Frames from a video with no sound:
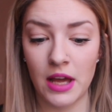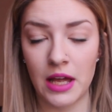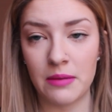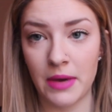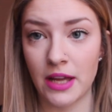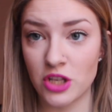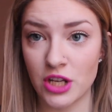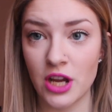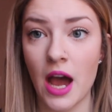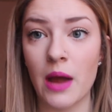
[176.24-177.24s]
in my
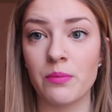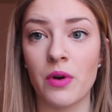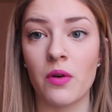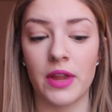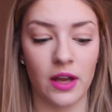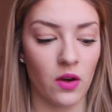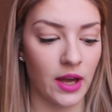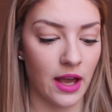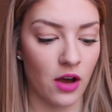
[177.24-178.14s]
agenda, I wrote like, okay,